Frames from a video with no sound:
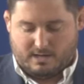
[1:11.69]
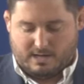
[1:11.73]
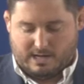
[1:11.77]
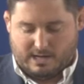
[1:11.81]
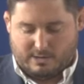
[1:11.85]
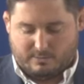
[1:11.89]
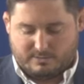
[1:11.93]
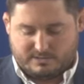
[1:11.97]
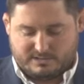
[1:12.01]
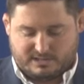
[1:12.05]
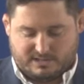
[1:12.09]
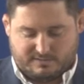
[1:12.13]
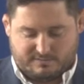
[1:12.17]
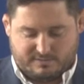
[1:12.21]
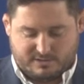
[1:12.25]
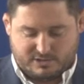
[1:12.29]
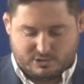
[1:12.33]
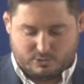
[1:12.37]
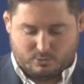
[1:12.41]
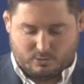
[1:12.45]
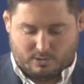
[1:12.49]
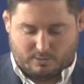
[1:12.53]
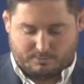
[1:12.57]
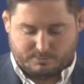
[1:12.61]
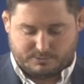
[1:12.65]
I was given
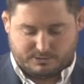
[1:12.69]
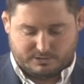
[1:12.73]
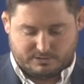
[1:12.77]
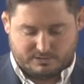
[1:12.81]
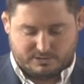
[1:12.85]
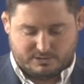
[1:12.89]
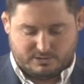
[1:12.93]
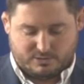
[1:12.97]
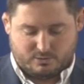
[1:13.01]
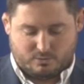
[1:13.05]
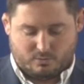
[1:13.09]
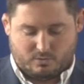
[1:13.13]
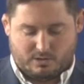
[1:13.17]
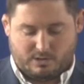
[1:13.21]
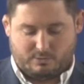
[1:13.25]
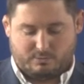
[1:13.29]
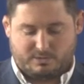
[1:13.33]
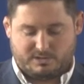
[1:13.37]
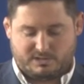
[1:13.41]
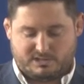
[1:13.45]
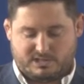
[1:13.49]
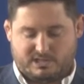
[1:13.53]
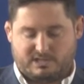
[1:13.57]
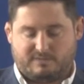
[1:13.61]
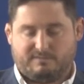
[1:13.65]
two options. One
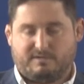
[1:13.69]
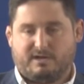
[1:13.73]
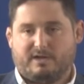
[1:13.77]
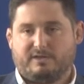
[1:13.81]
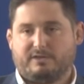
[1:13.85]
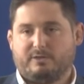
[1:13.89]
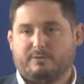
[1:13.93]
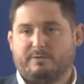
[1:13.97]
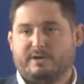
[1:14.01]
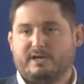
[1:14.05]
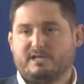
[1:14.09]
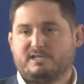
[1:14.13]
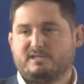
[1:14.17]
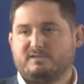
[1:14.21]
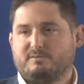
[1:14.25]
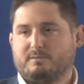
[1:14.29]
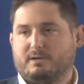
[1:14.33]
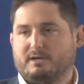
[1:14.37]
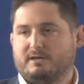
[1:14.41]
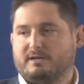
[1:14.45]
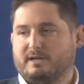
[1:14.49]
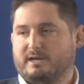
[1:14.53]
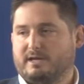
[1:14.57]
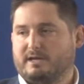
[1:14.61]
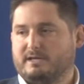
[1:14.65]
was to live out the rest of
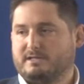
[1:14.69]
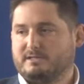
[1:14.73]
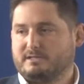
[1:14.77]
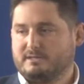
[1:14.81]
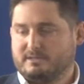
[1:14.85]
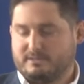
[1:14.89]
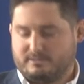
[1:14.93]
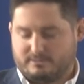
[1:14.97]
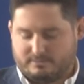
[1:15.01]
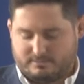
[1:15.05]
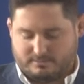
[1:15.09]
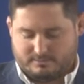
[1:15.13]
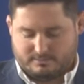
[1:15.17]
my days,